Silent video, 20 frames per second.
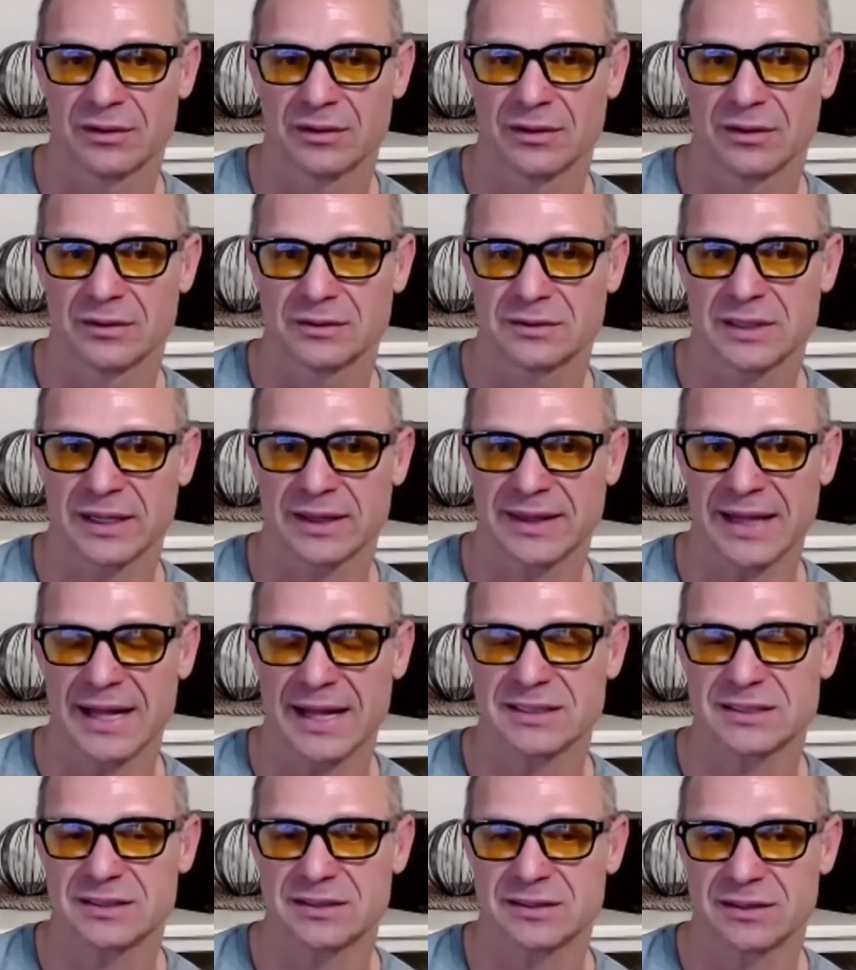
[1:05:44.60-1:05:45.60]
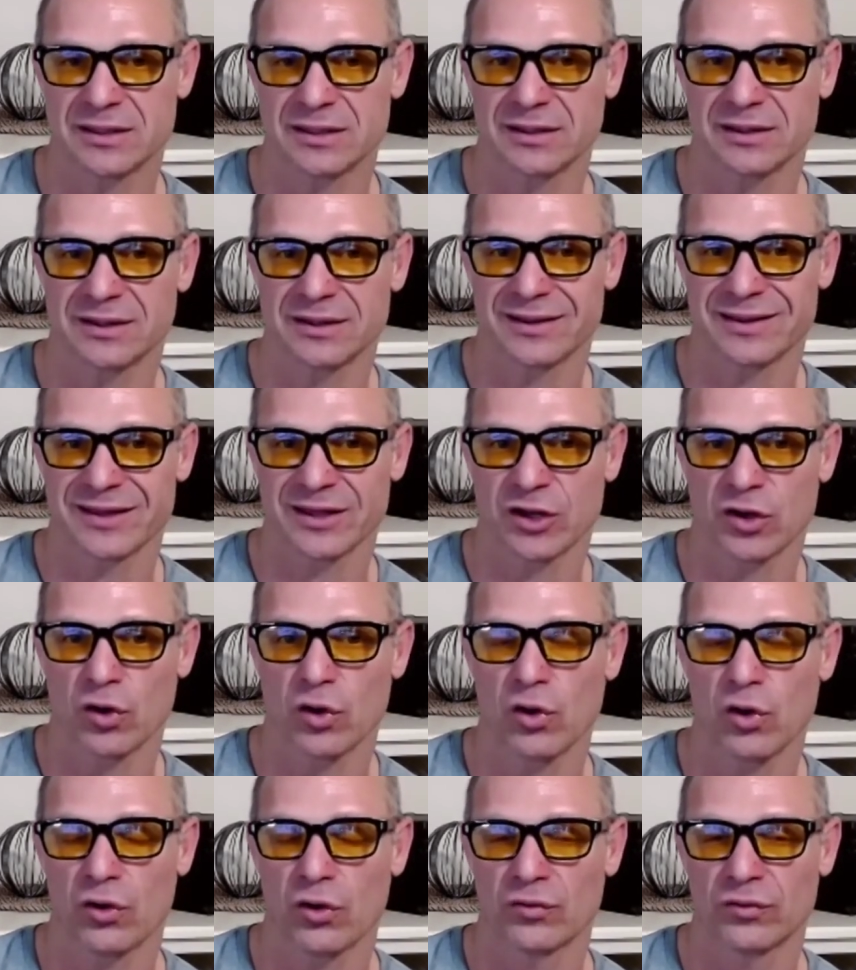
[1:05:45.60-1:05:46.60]
It's like that's the the
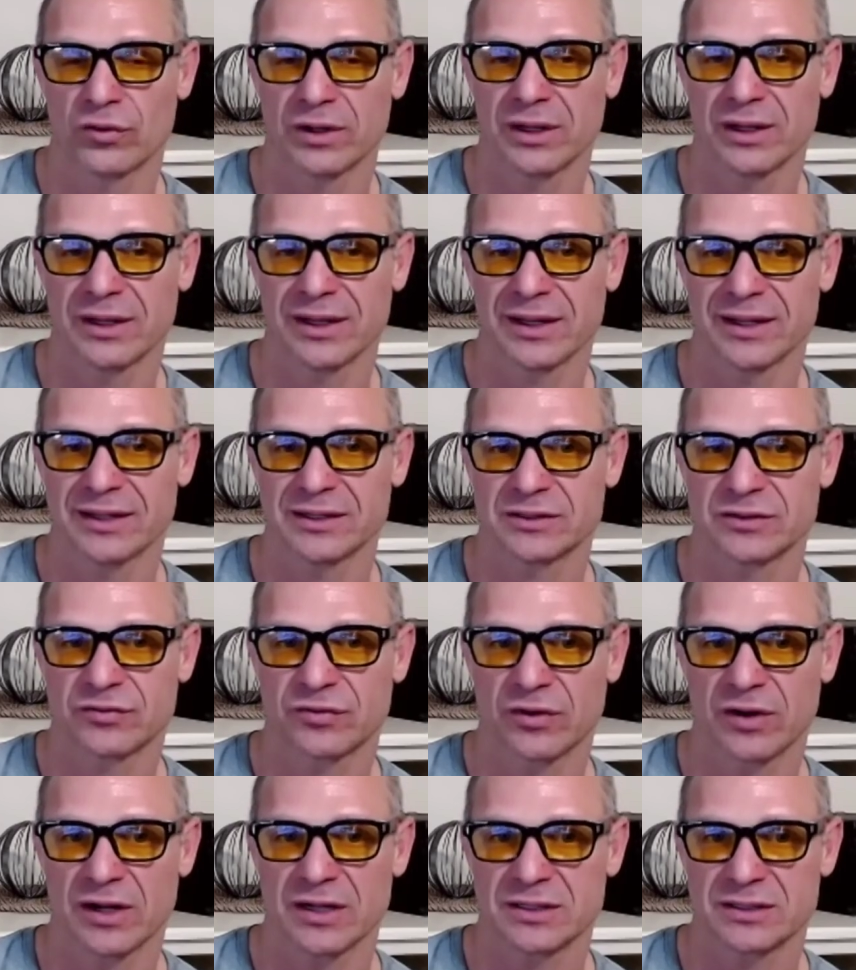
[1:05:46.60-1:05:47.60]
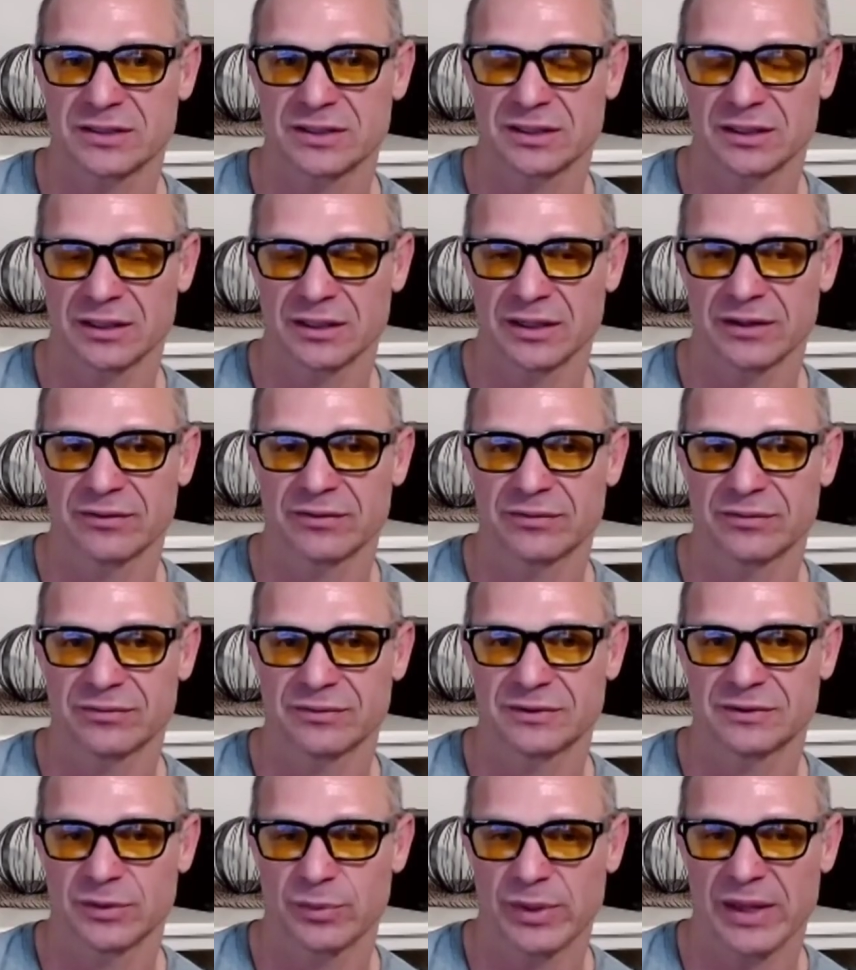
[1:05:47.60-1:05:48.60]
goal really is for us to live
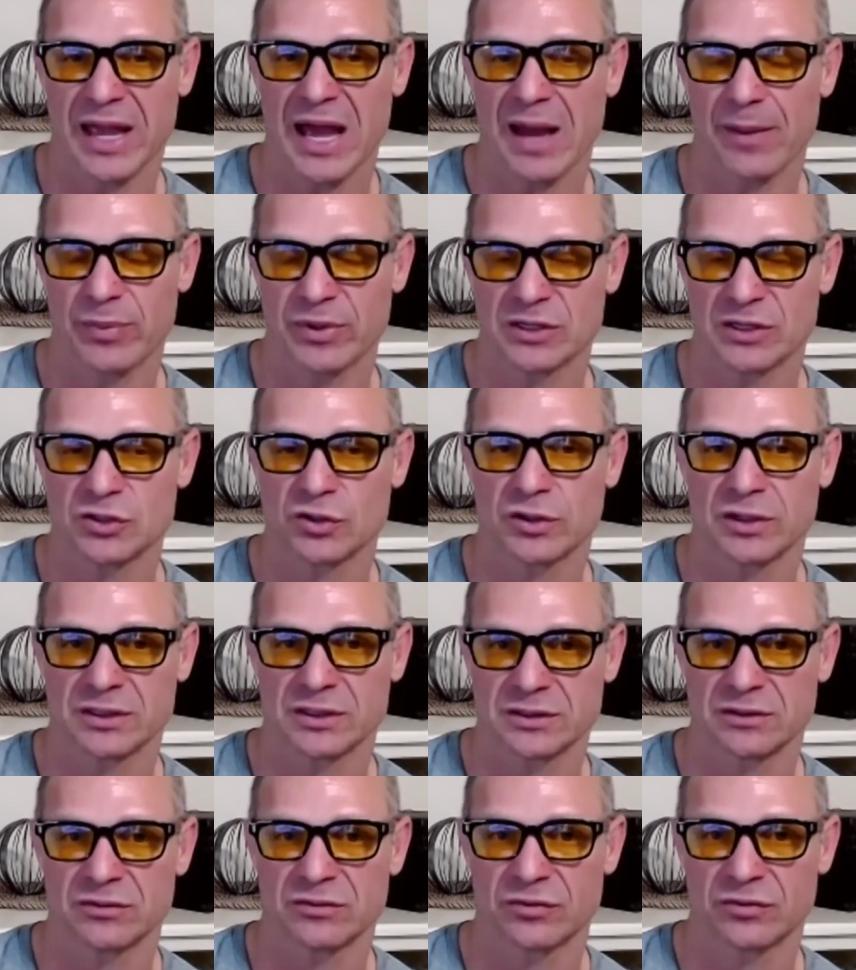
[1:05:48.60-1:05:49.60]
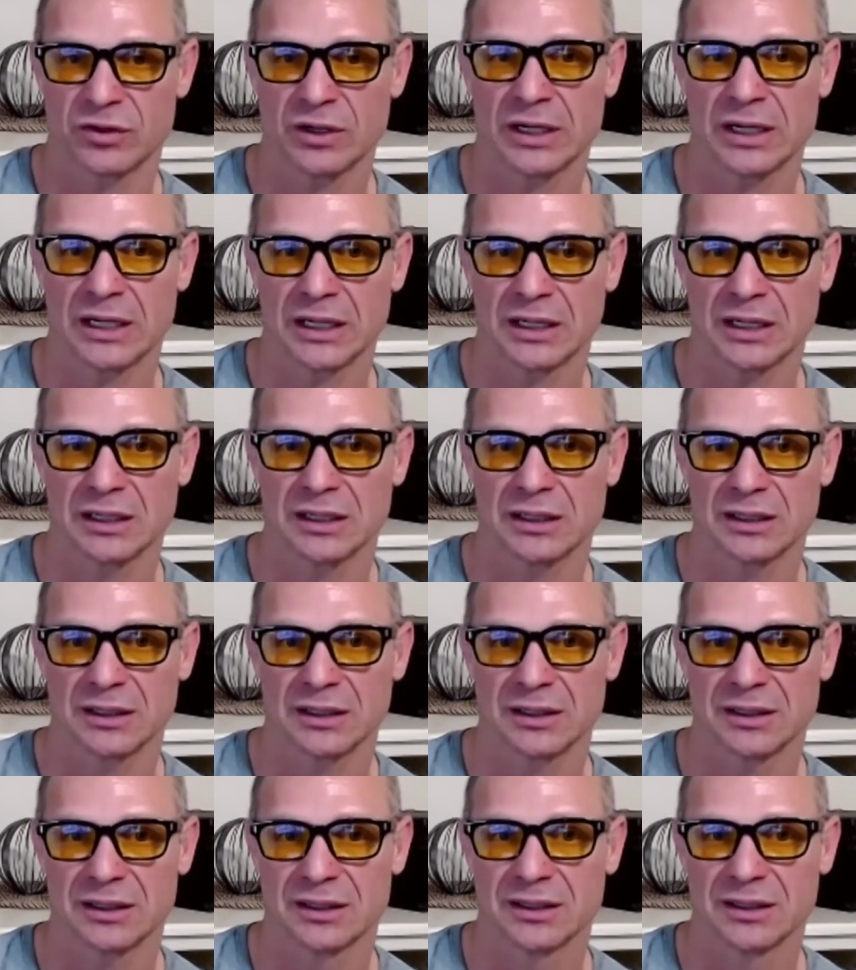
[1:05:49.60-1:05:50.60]
to be happy, joyous, and free.
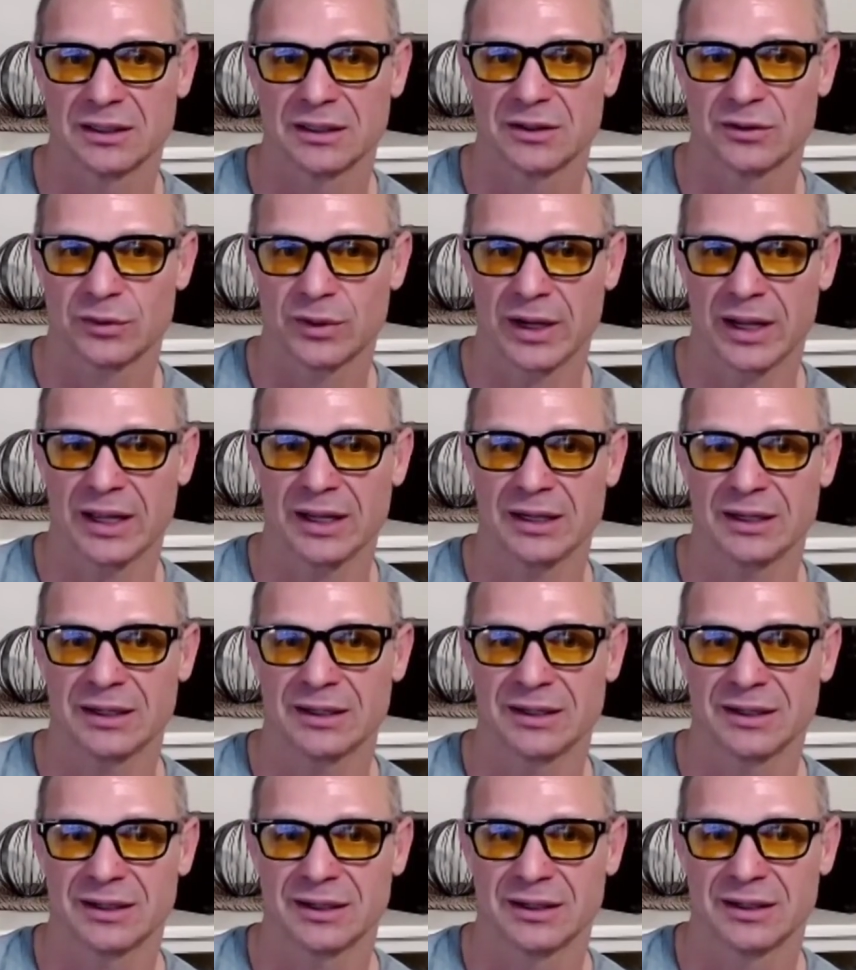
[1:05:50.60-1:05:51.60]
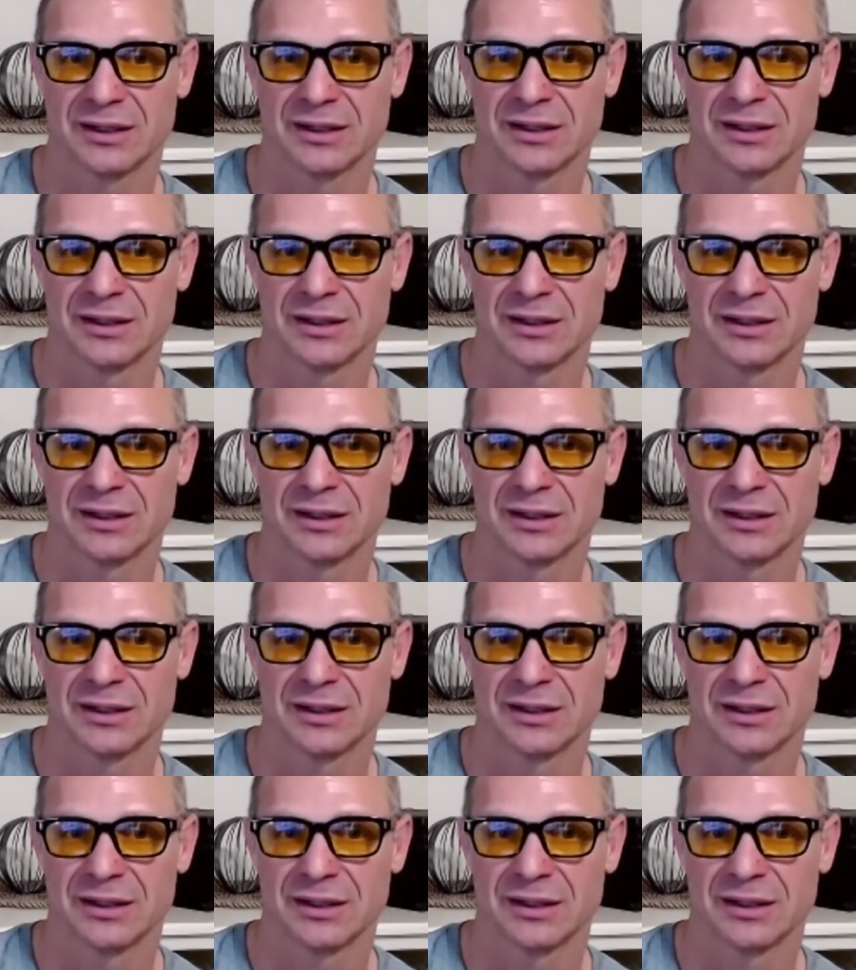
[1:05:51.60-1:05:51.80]
Right. right? Yeah.